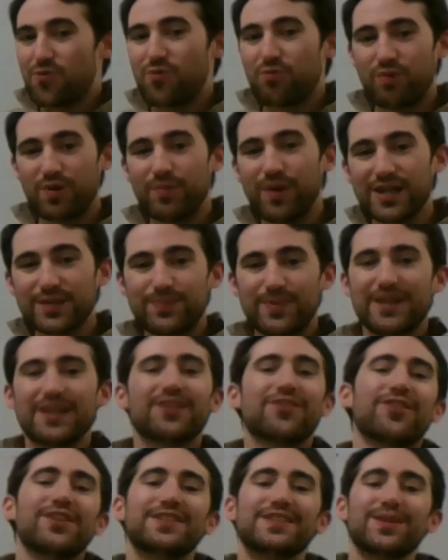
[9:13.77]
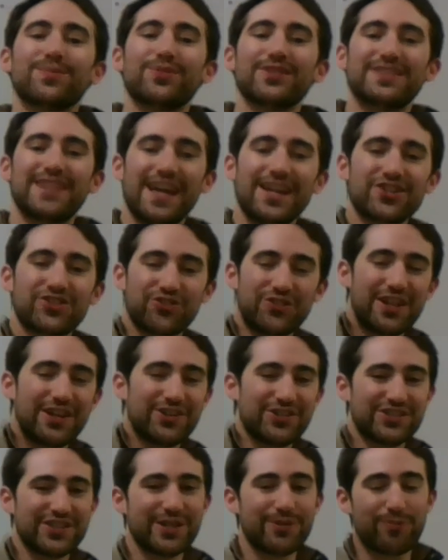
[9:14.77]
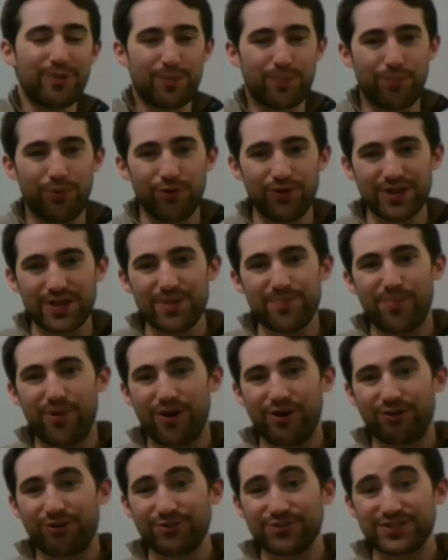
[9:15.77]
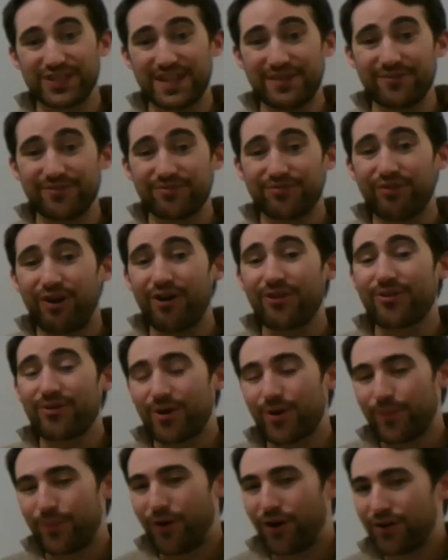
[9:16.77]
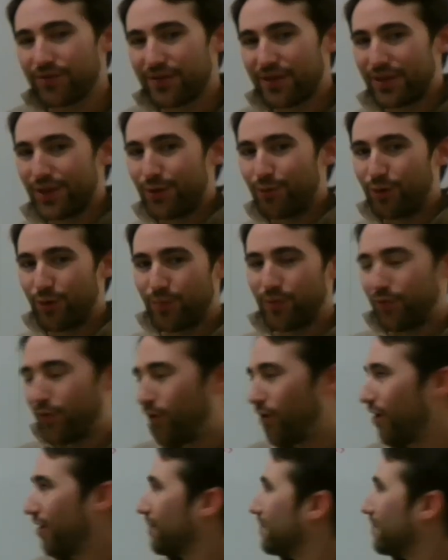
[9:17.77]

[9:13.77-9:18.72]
We must be increasing potential energy. We're pulling the particles even farther apart than they were before.